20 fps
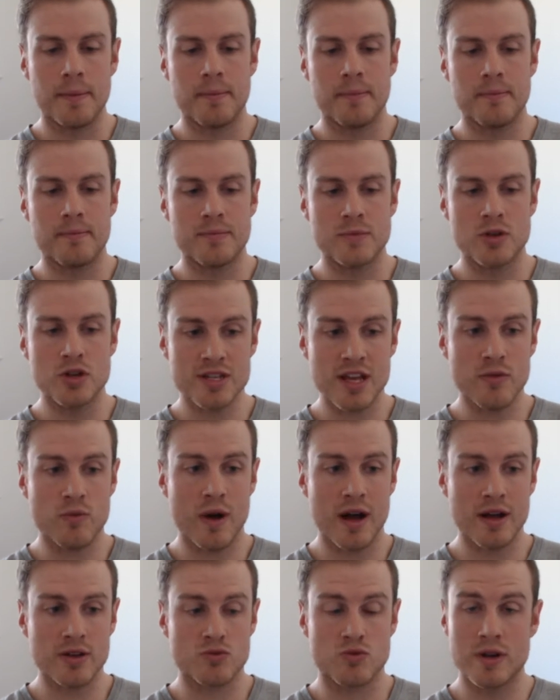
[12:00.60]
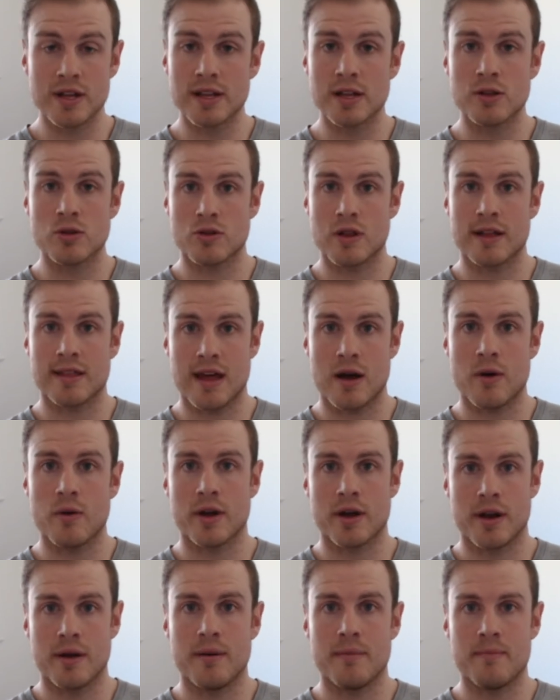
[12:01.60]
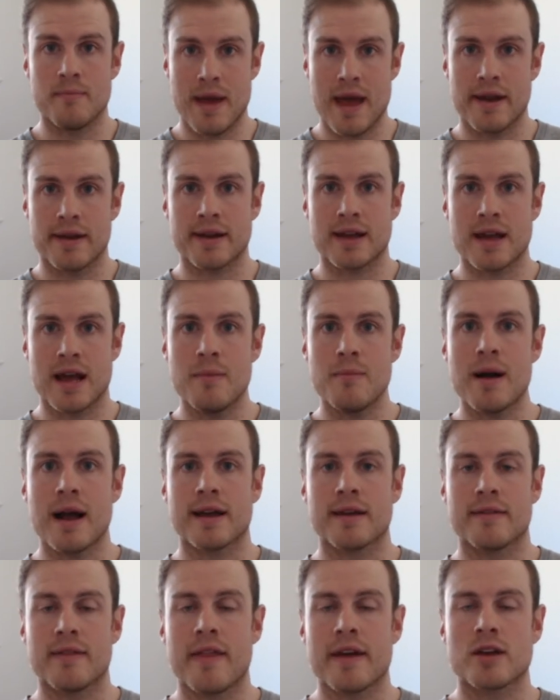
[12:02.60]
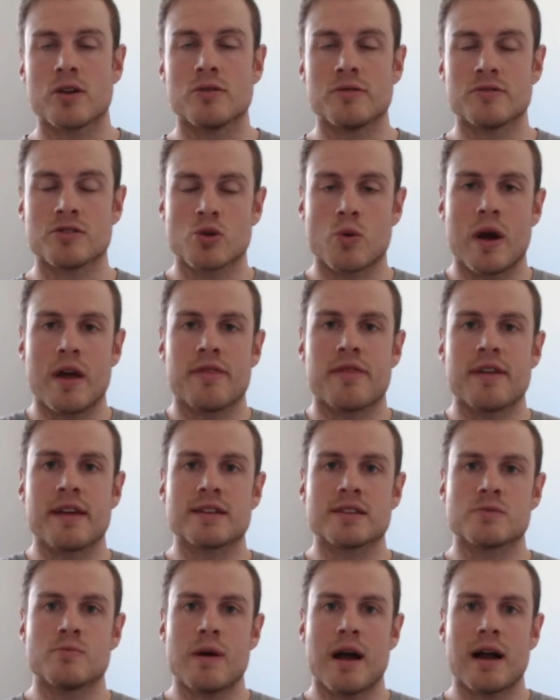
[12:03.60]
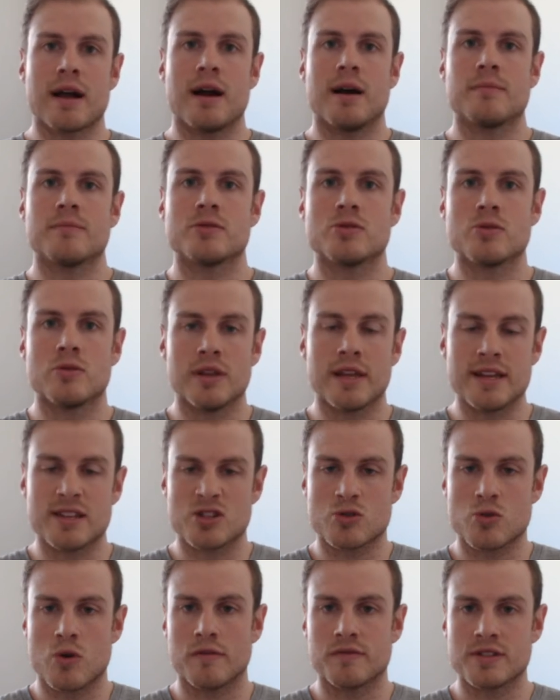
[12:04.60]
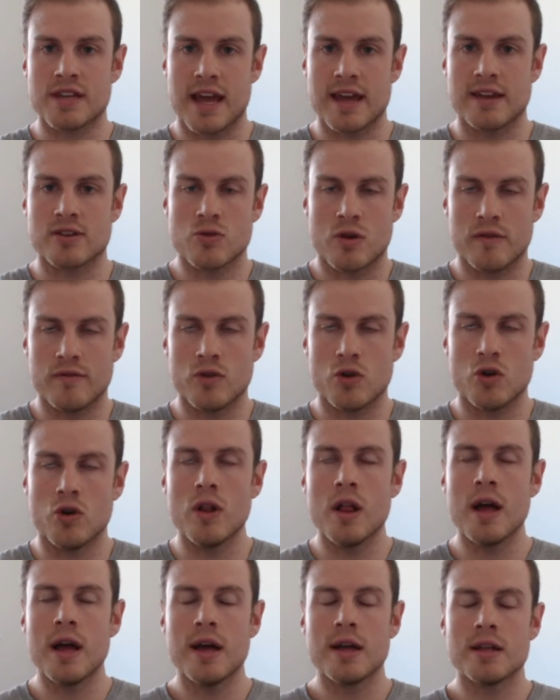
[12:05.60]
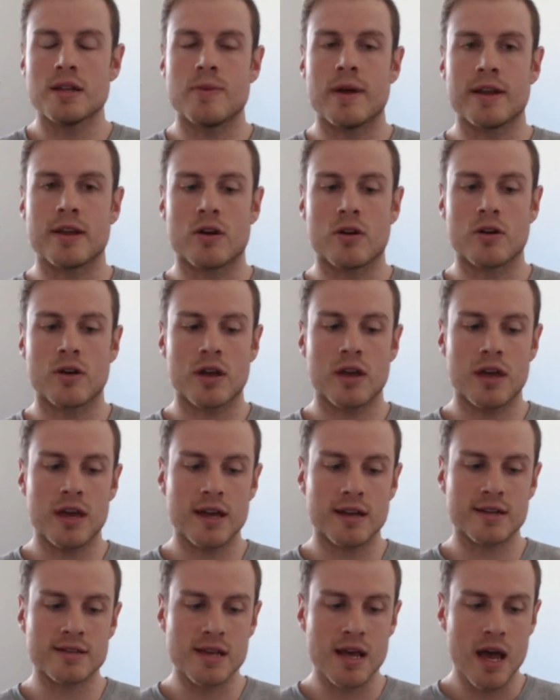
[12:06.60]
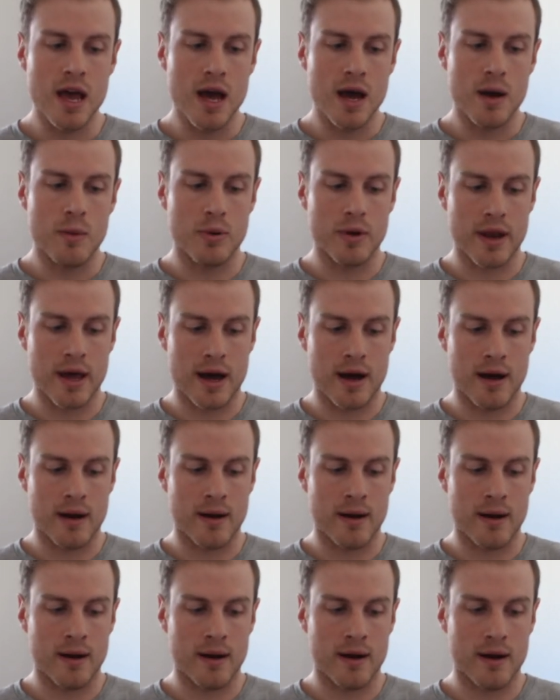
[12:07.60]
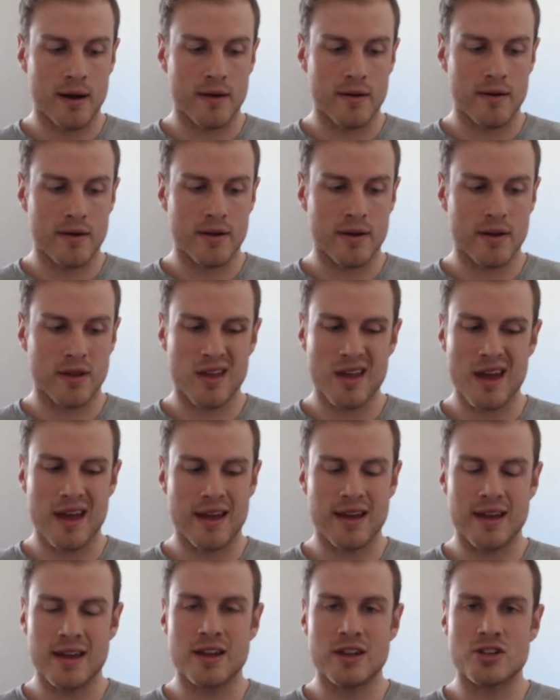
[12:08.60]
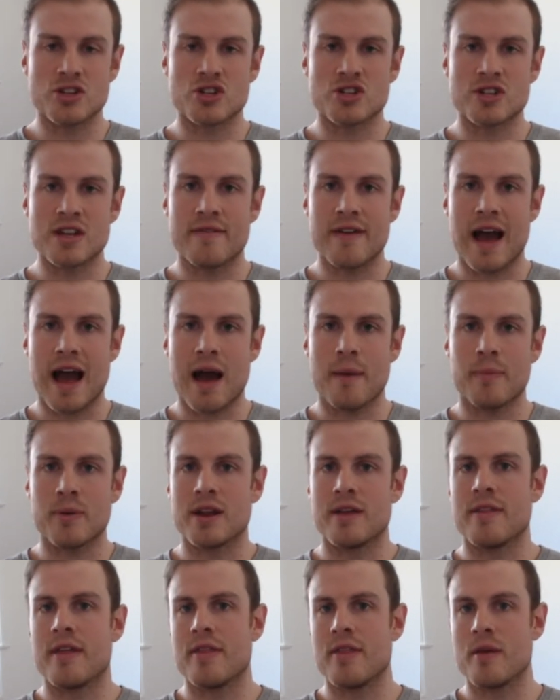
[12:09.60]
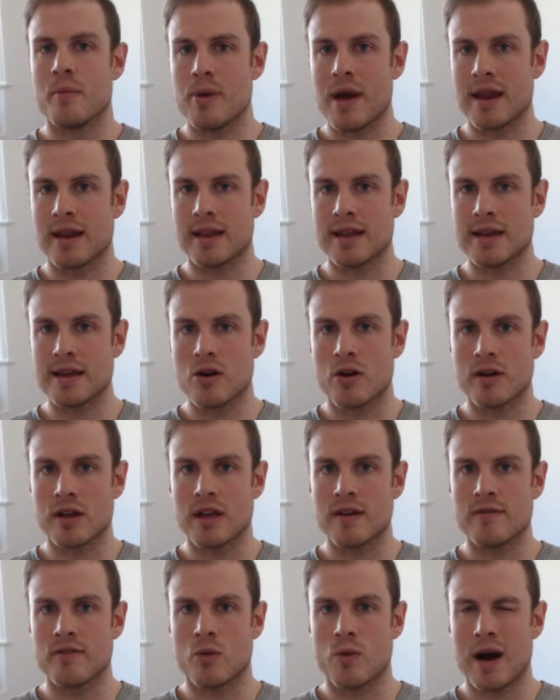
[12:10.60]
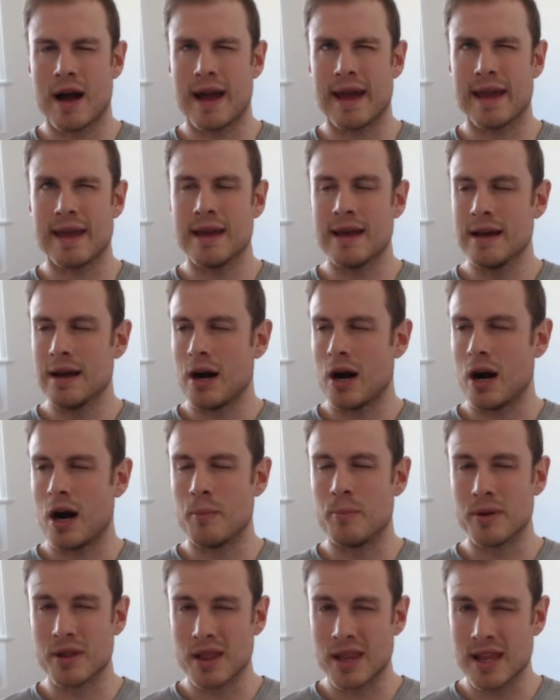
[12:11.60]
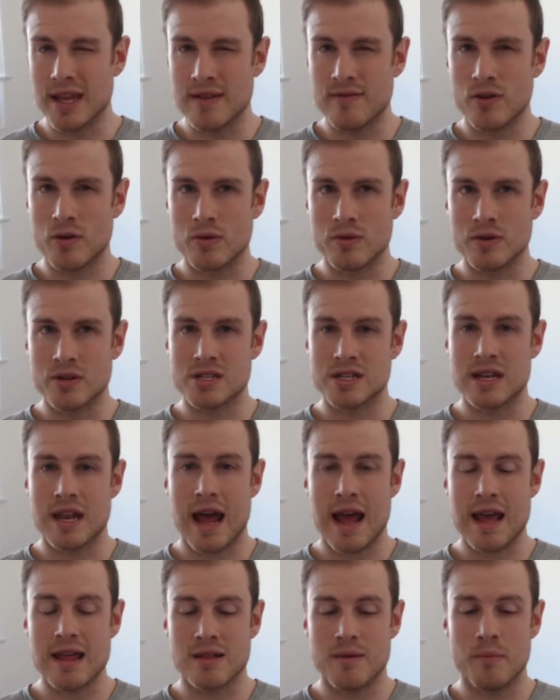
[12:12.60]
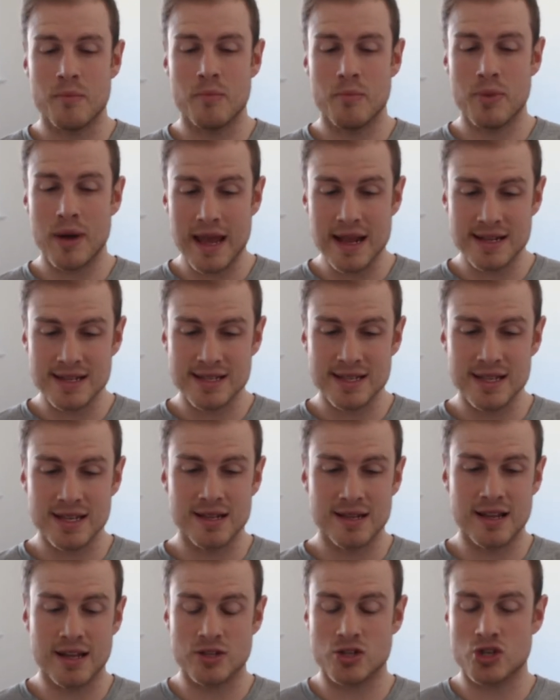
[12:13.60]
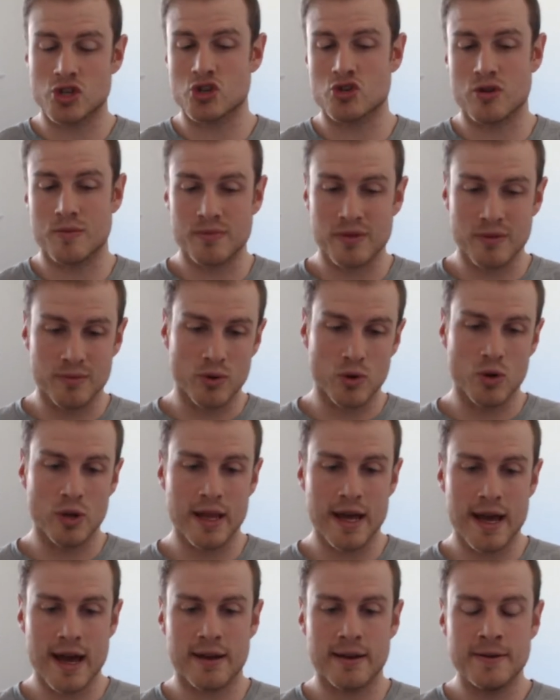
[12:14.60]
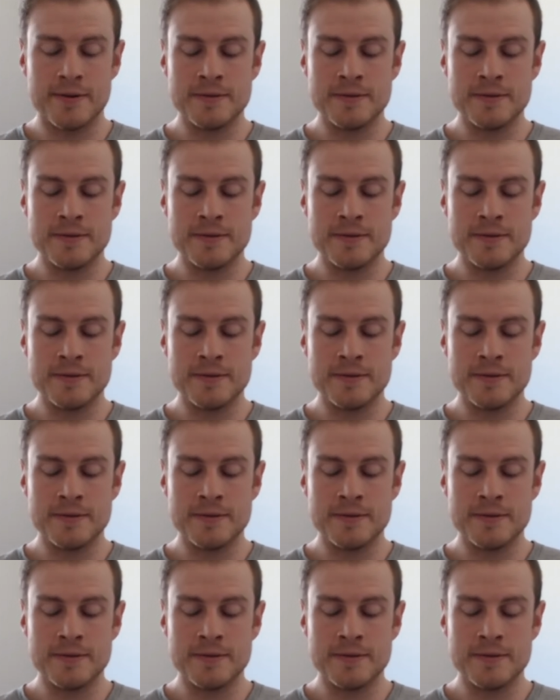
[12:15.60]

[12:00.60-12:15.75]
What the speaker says: New South Wales really looked like they were going to mount a comeback and that they could have squared things back up to at least 12-10, 12-all, depending on kicks. But it just never happened. And then the penalty got given away. I believe it was Nathan Peets that stripped the ball out,